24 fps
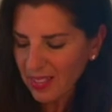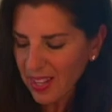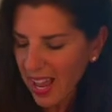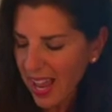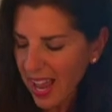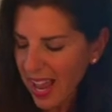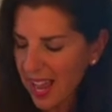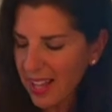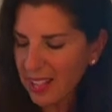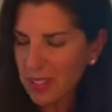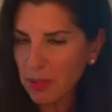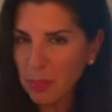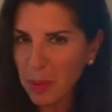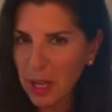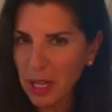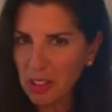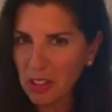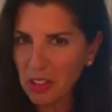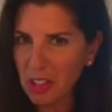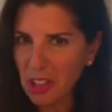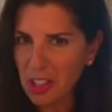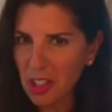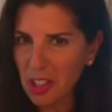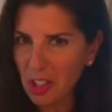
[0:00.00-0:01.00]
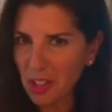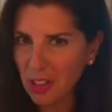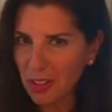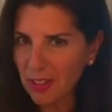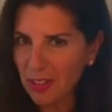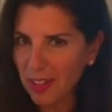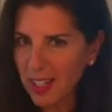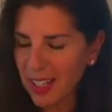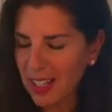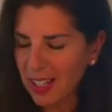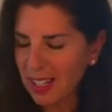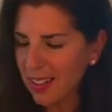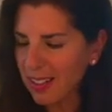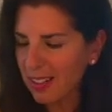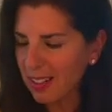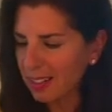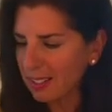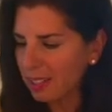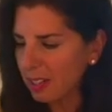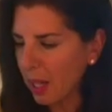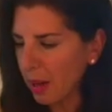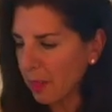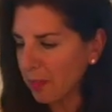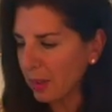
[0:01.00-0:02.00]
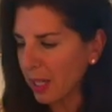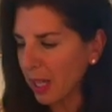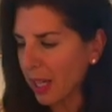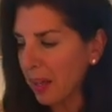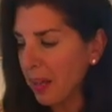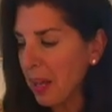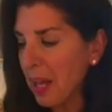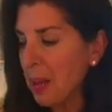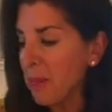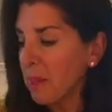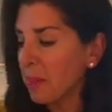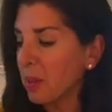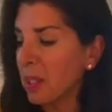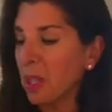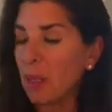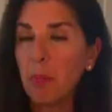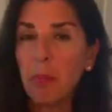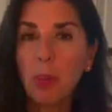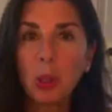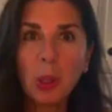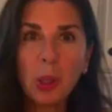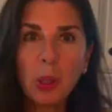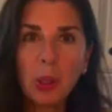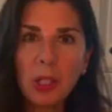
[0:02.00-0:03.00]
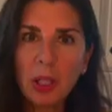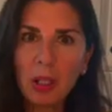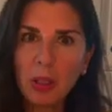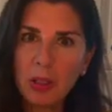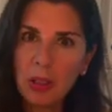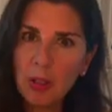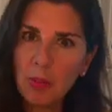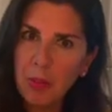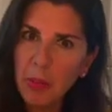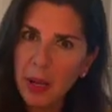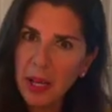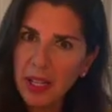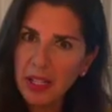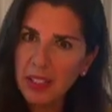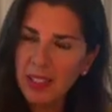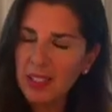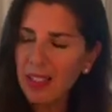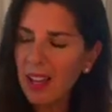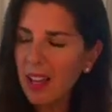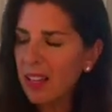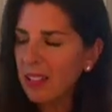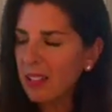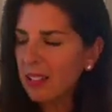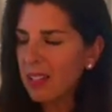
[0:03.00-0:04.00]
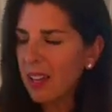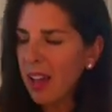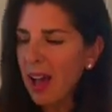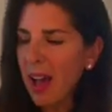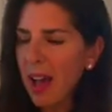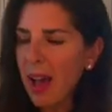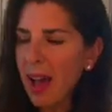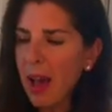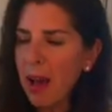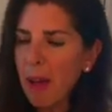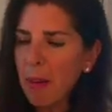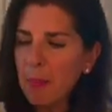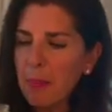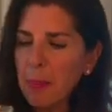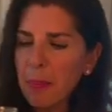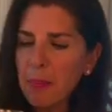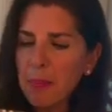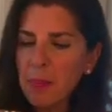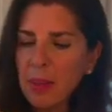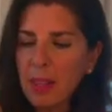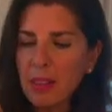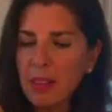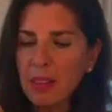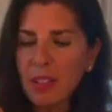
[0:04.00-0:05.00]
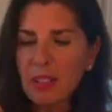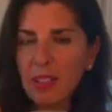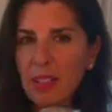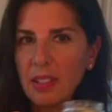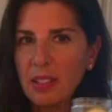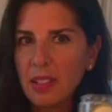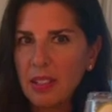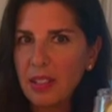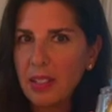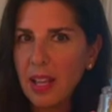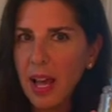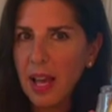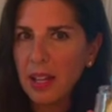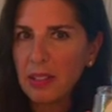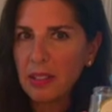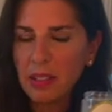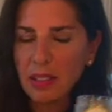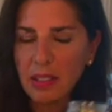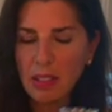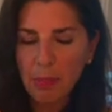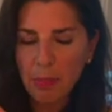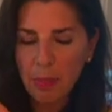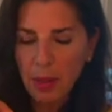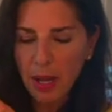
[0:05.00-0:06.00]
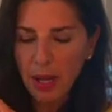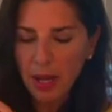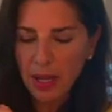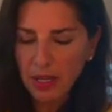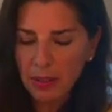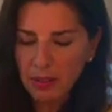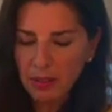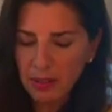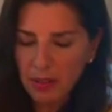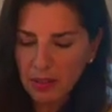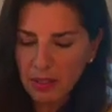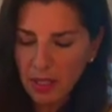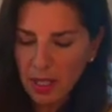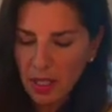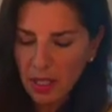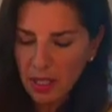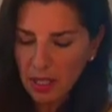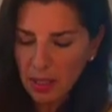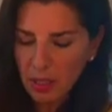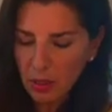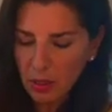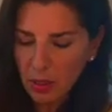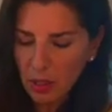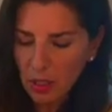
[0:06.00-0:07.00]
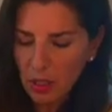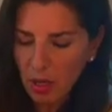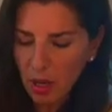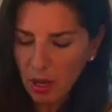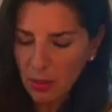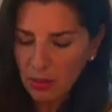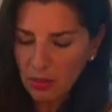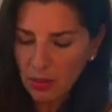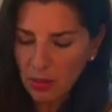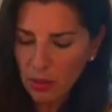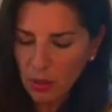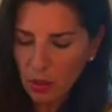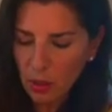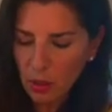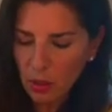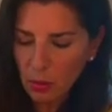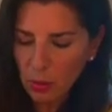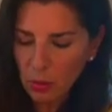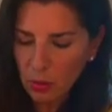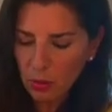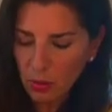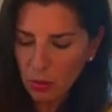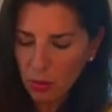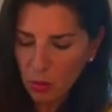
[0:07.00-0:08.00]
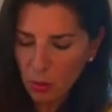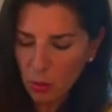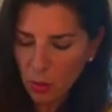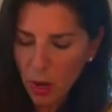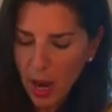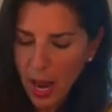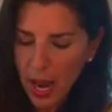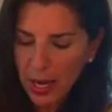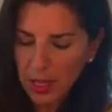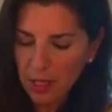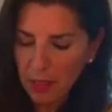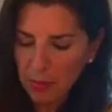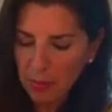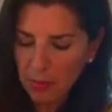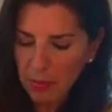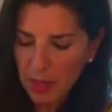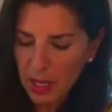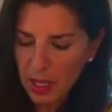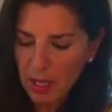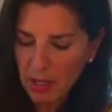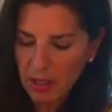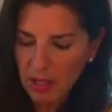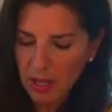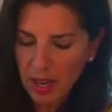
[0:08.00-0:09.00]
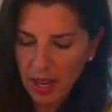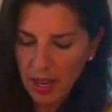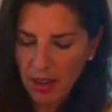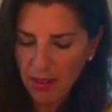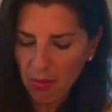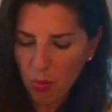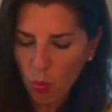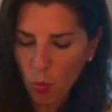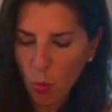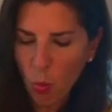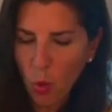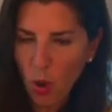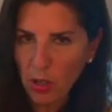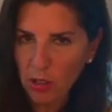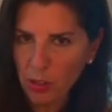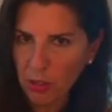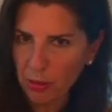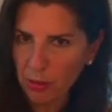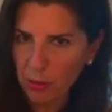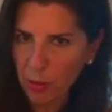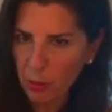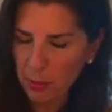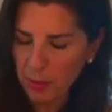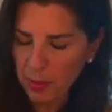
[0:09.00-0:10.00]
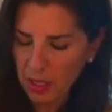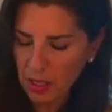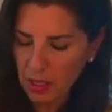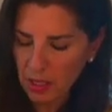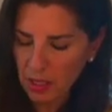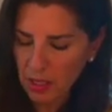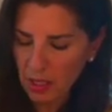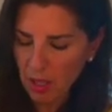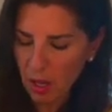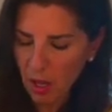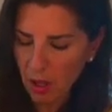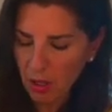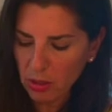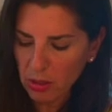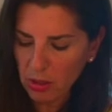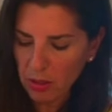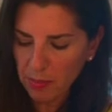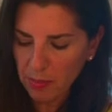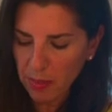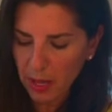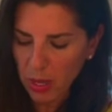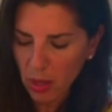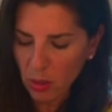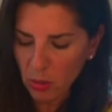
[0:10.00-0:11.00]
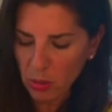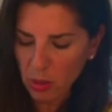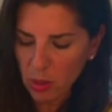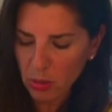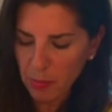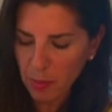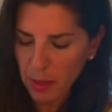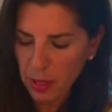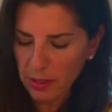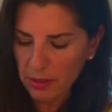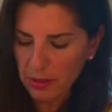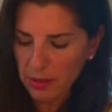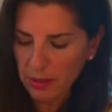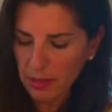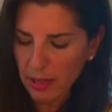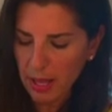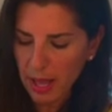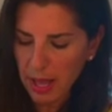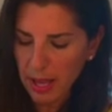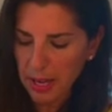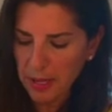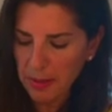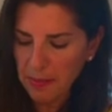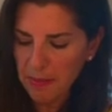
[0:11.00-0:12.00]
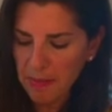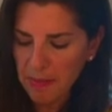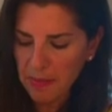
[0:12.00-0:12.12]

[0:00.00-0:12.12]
aspect to serving Labneh. You can put a little spice on top. This is za'atar spice. You could also use dried mint. I have wonderful mint salts, my own spice line,